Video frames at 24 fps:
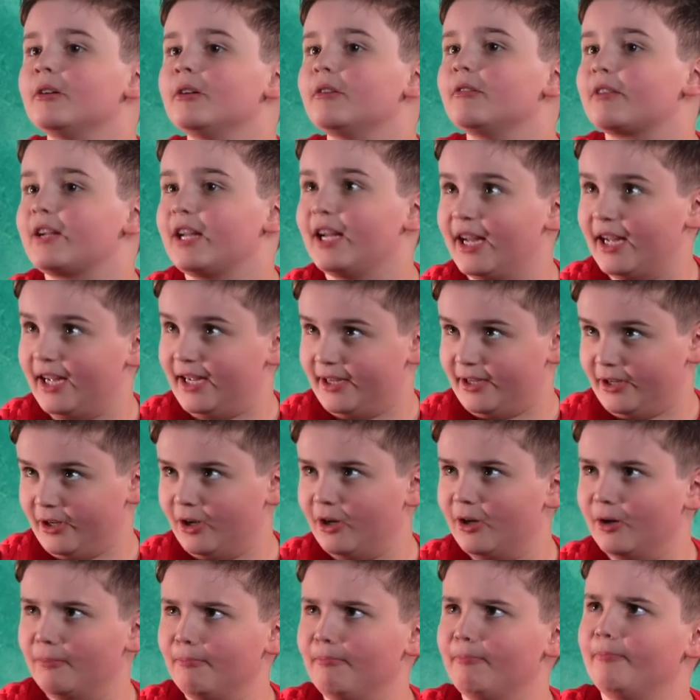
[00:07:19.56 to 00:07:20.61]
Okay,
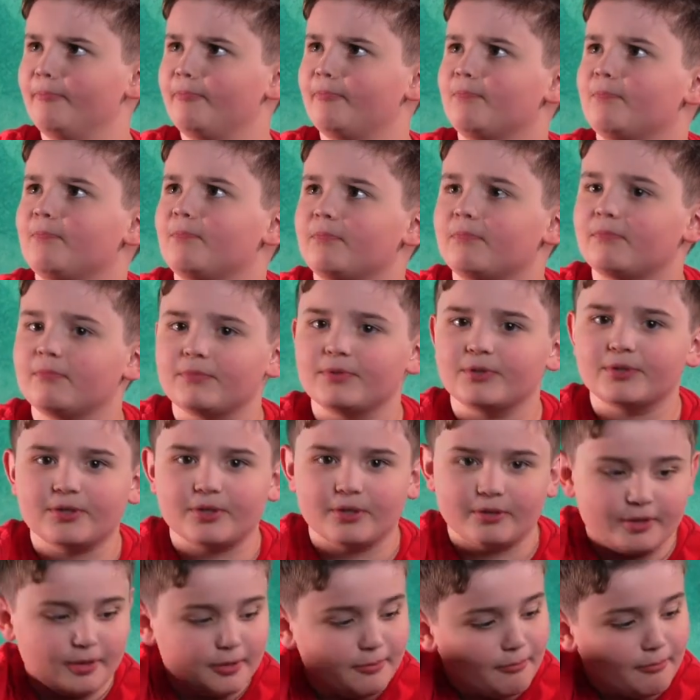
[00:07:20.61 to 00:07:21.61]
so you